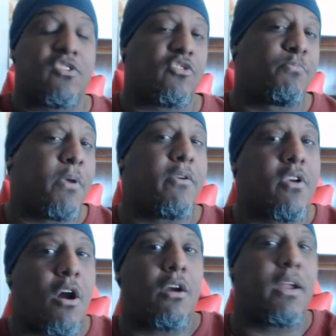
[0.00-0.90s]
but your
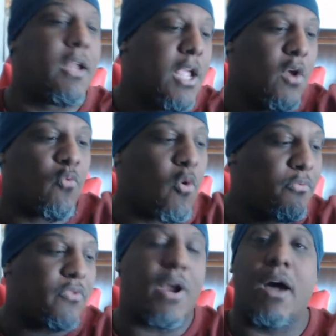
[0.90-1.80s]
spirit guardian
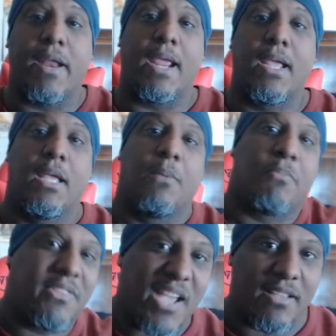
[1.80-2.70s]
roams around it,
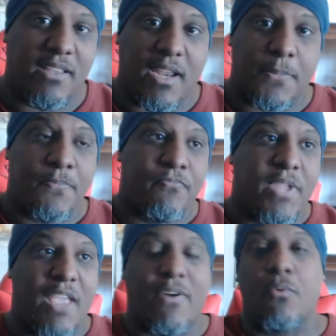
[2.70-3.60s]
protecting it.
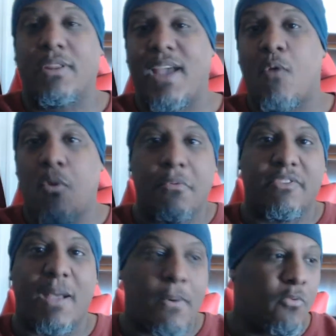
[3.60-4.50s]
If I would have died one more
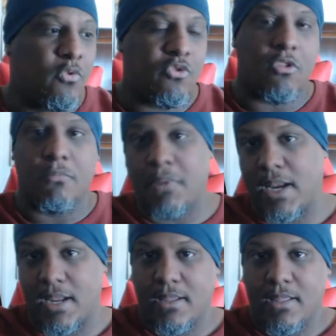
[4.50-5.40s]
time, I would lose all the
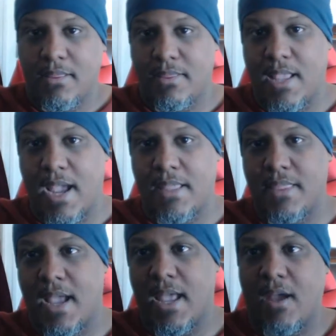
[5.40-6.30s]
money
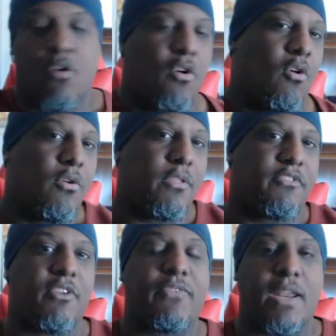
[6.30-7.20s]
or all the
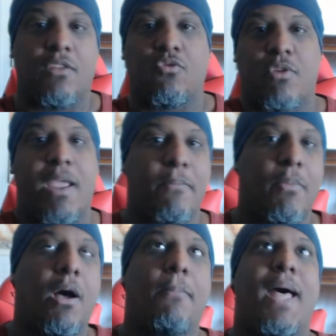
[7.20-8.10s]
stuff that I need to
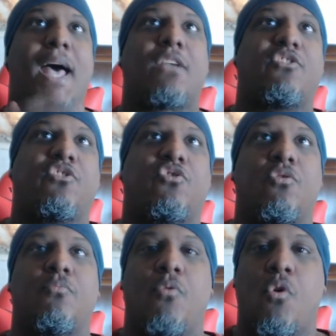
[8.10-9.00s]
gain access
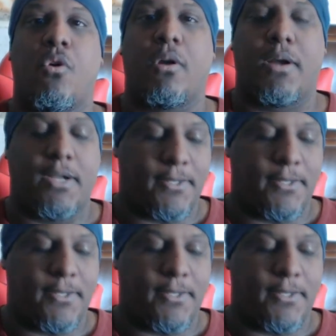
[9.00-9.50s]
to more